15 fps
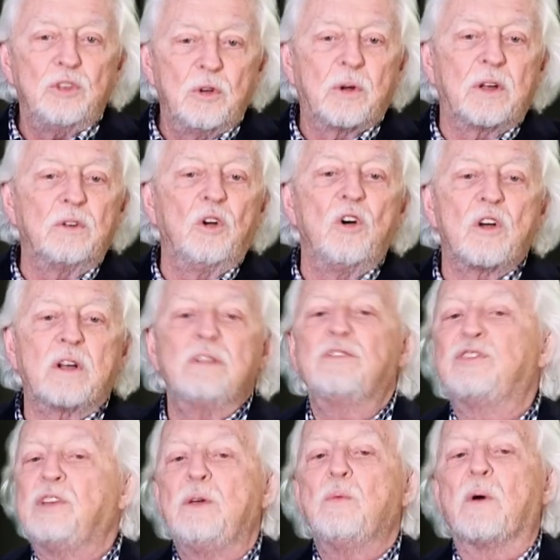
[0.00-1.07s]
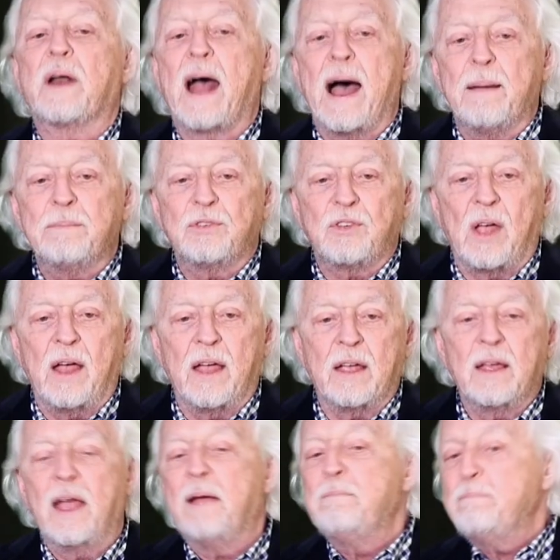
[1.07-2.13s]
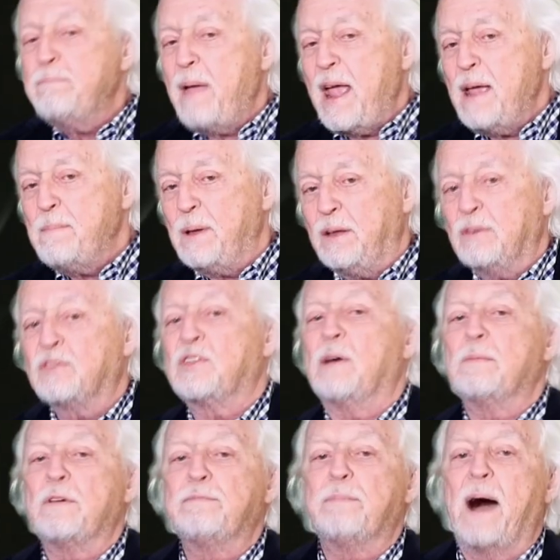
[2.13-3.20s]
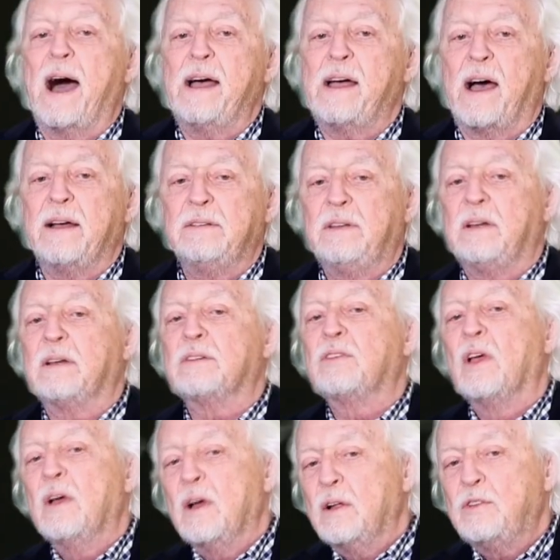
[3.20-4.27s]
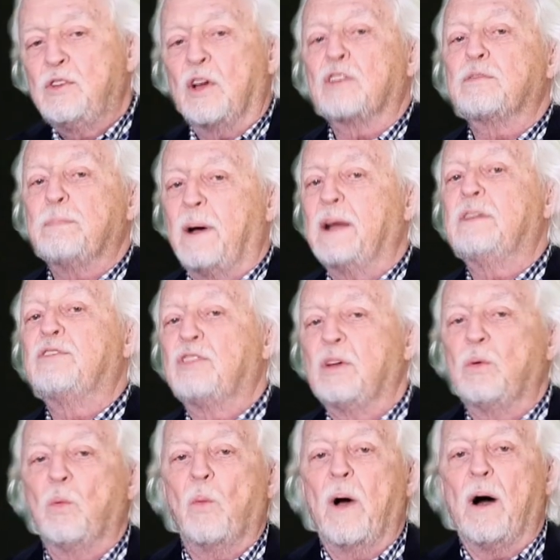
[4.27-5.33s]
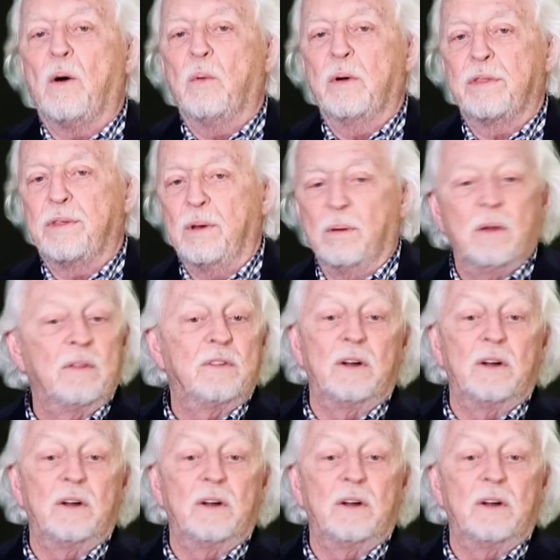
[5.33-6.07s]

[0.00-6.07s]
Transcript: you can look and see what I'm saying, and maybe some of my ideas just might sit well with you.